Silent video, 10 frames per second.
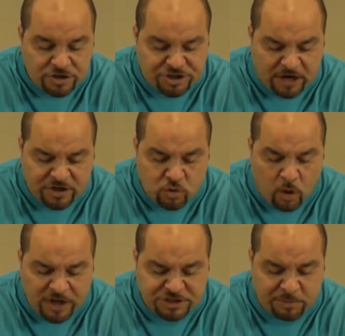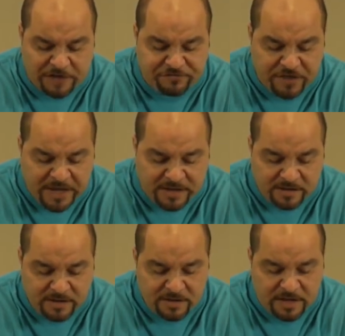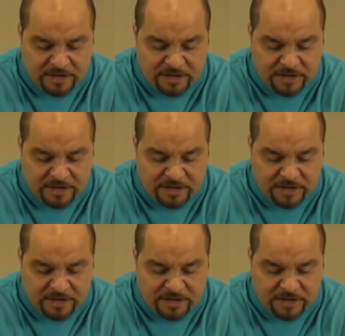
shall you wash my feet.